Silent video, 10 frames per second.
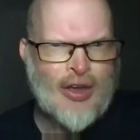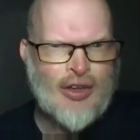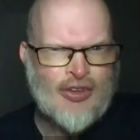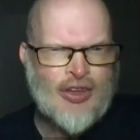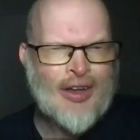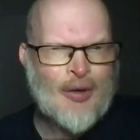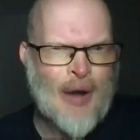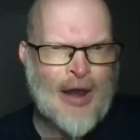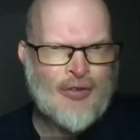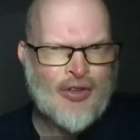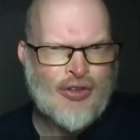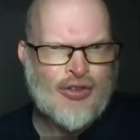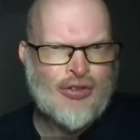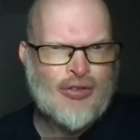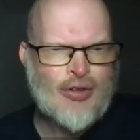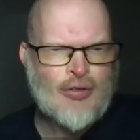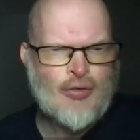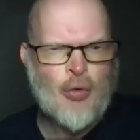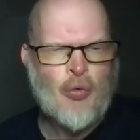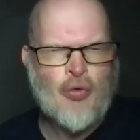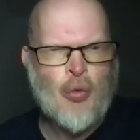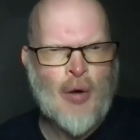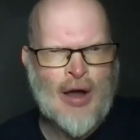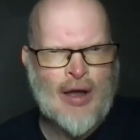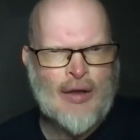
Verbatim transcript: seeing a relevance. For, so for people